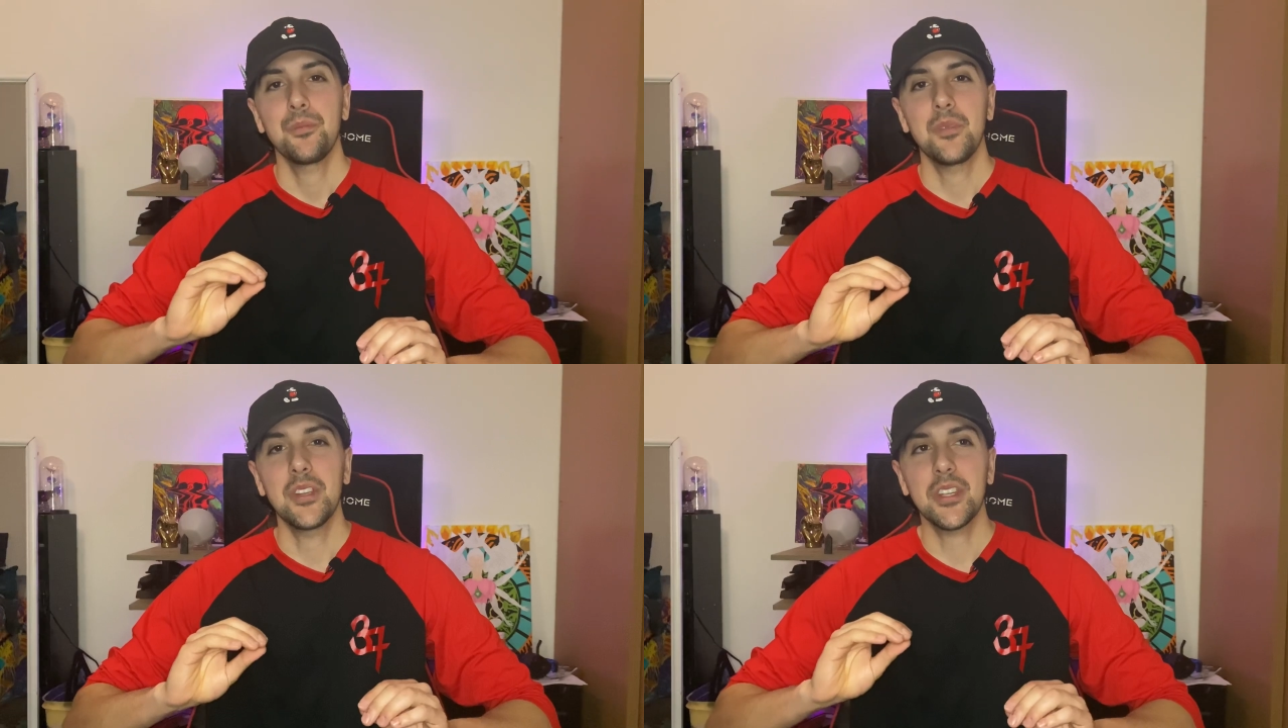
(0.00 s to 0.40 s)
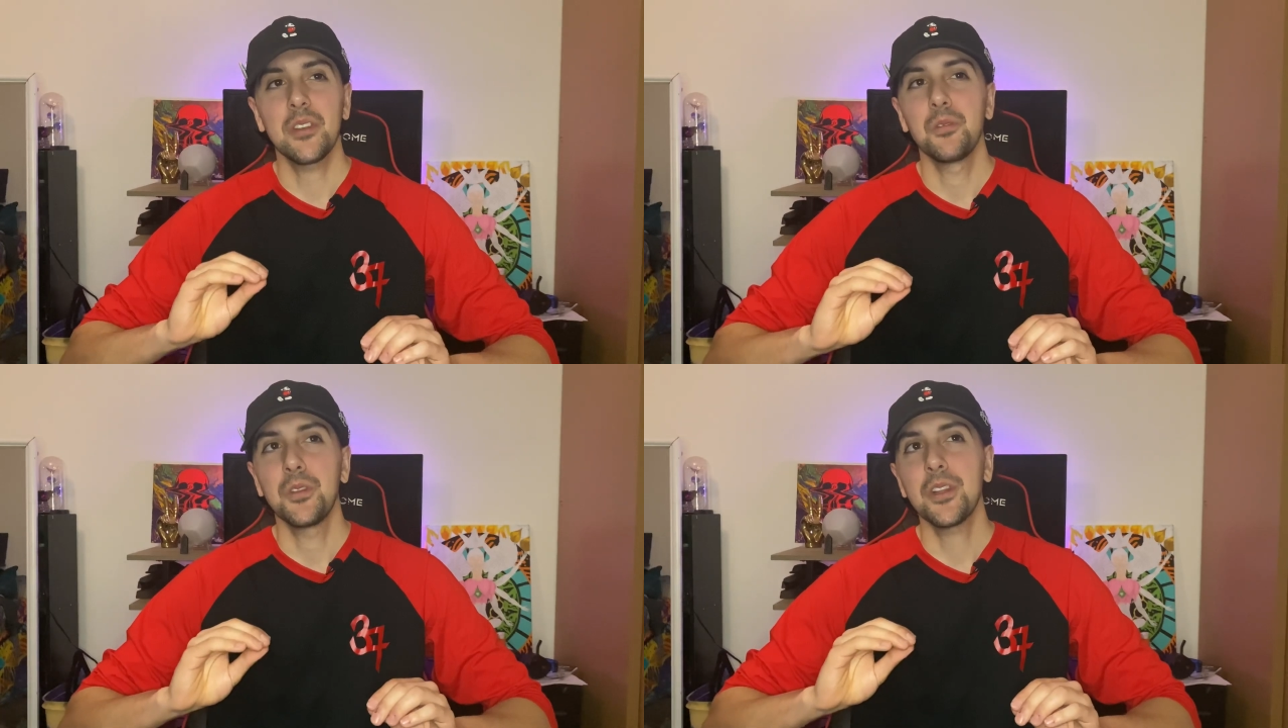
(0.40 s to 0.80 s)
You
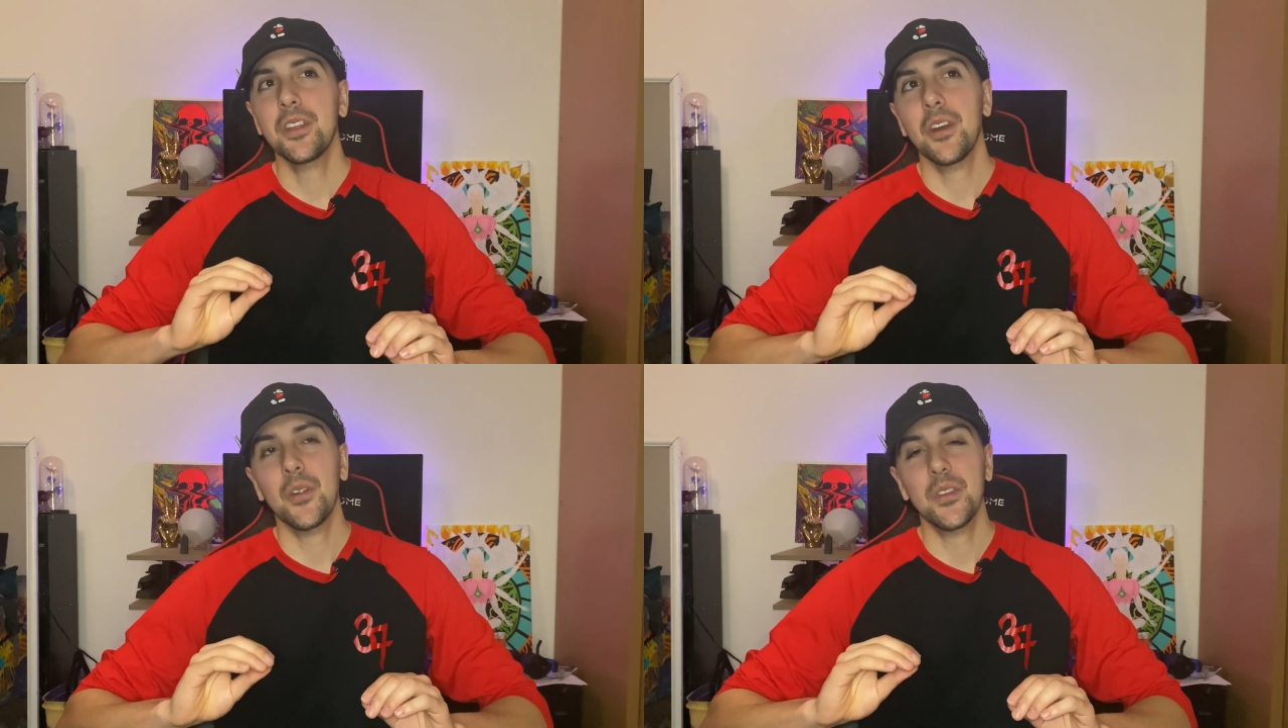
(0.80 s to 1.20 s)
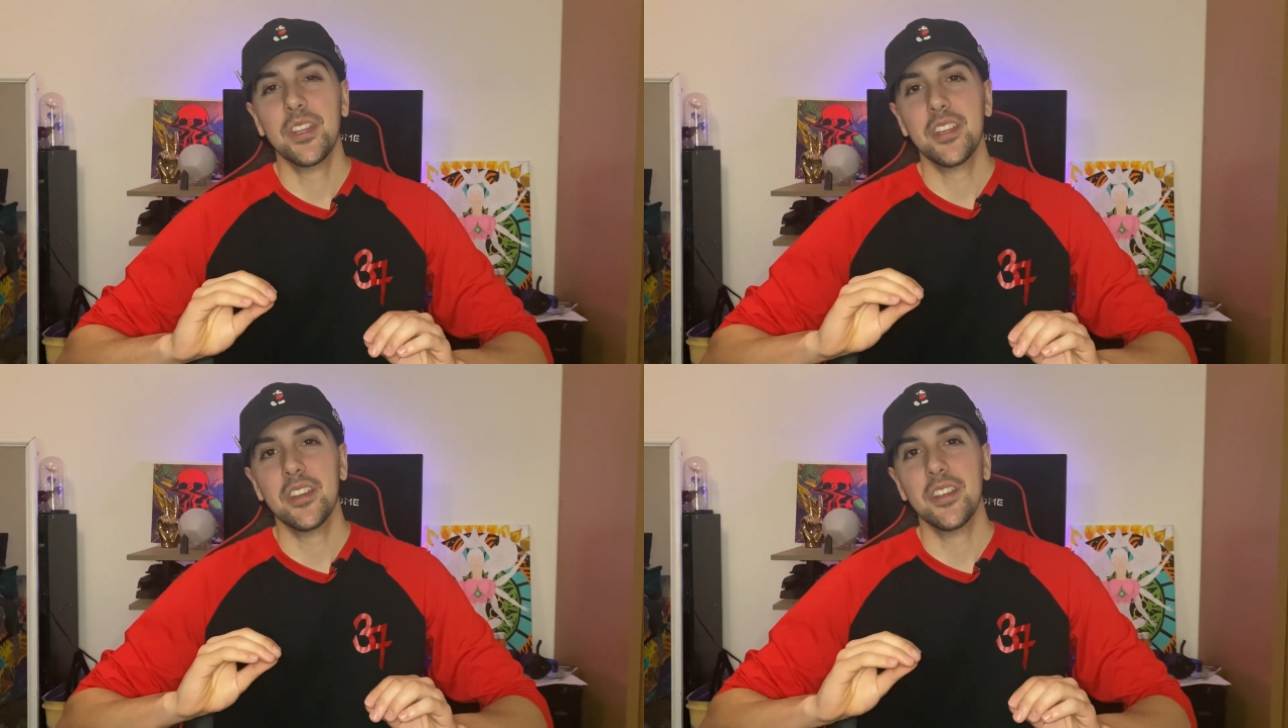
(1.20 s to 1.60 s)
could really only
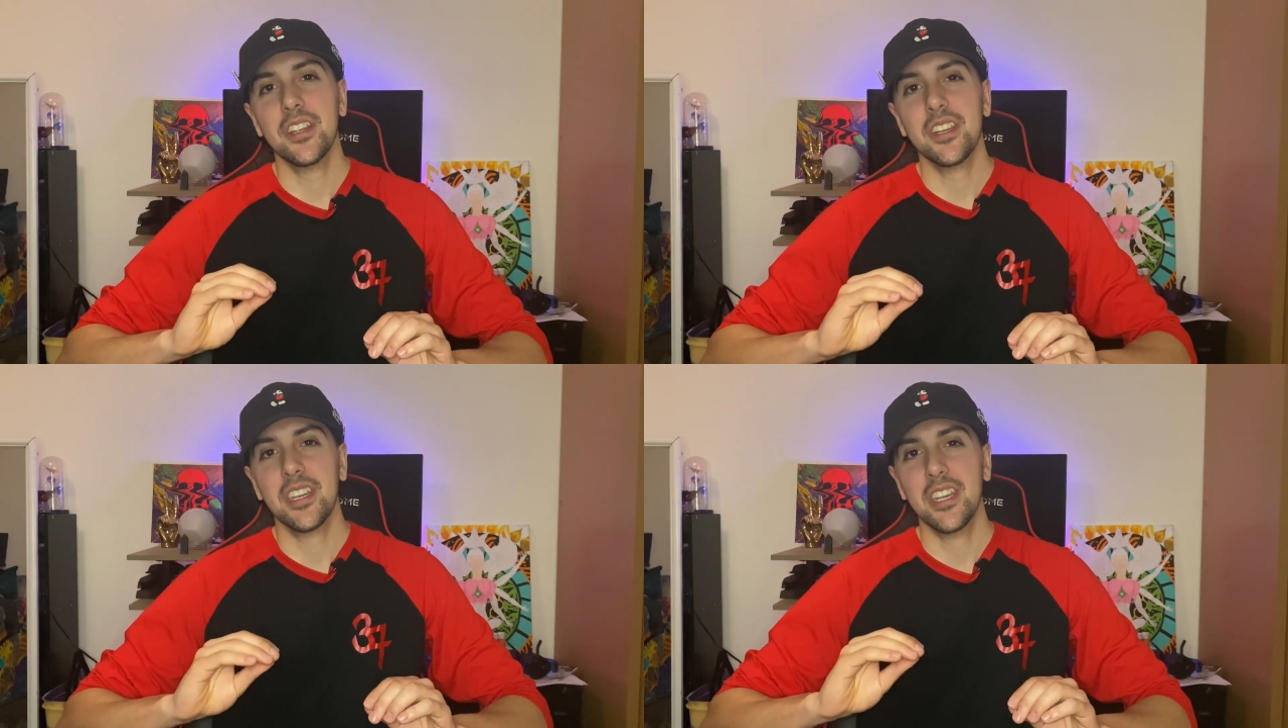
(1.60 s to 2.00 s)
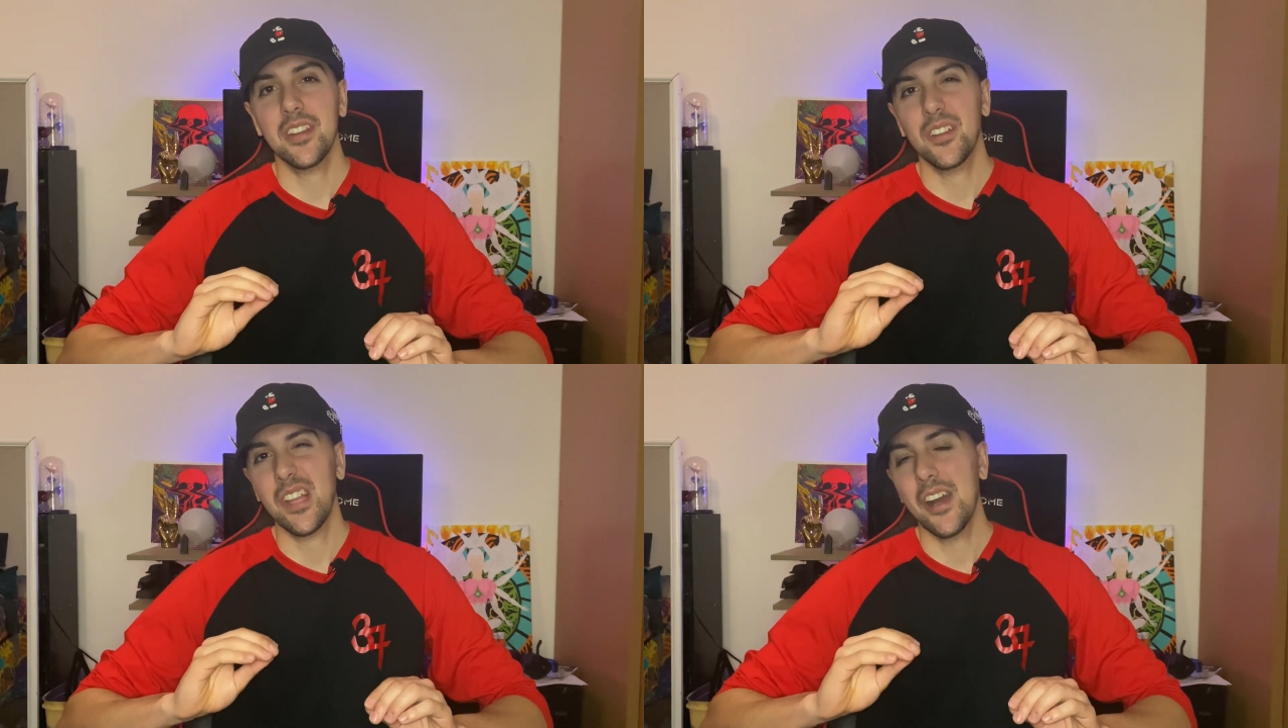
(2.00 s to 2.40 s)
hear it get
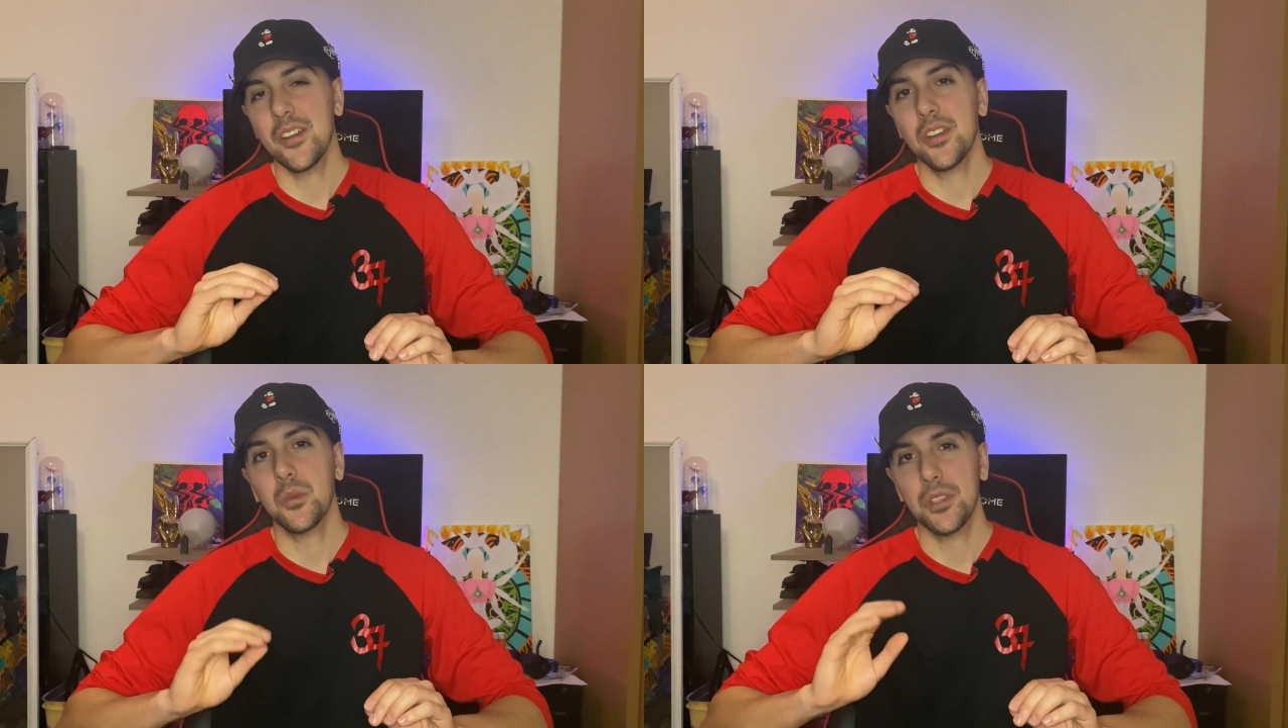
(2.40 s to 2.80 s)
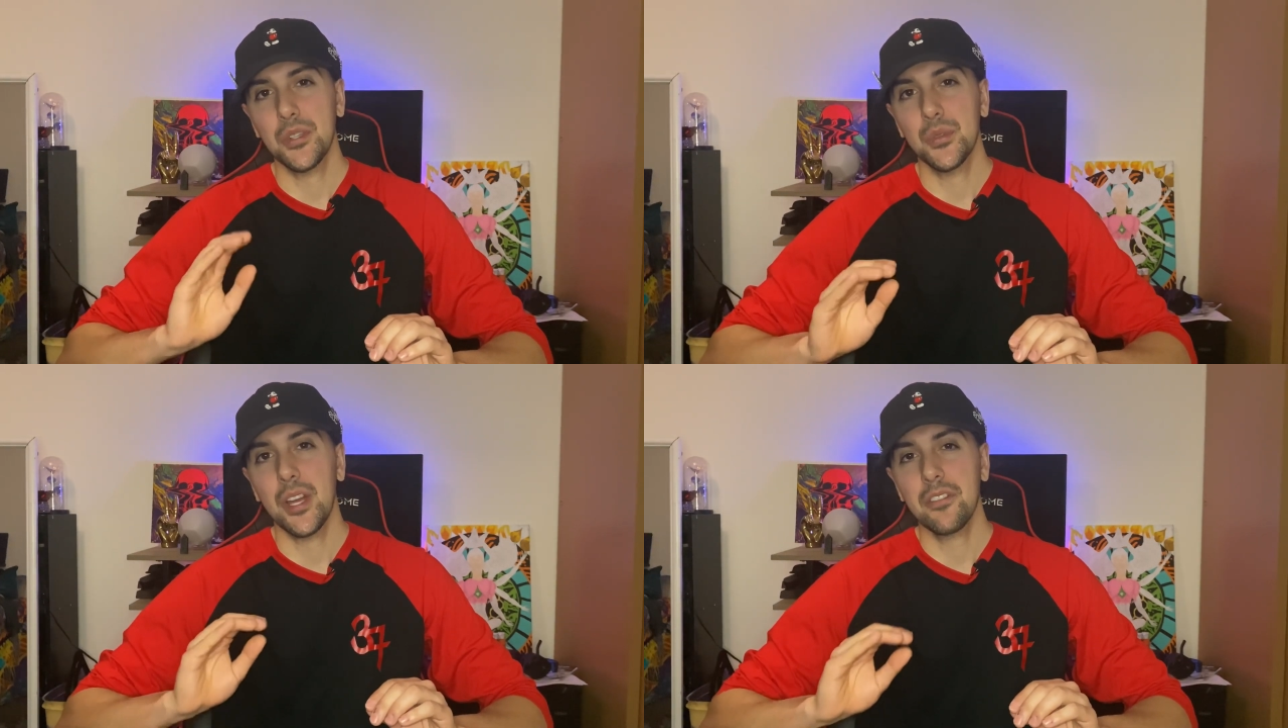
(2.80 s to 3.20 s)
louder when
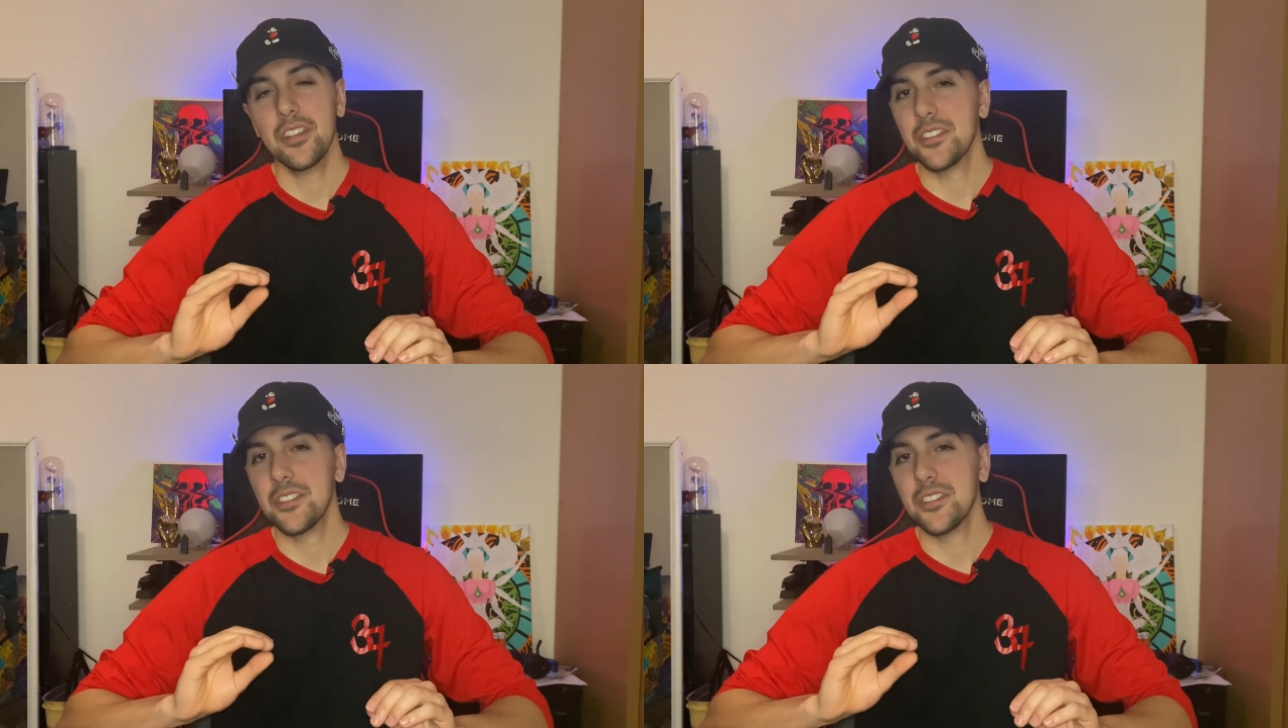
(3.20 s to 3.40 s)
you rev it,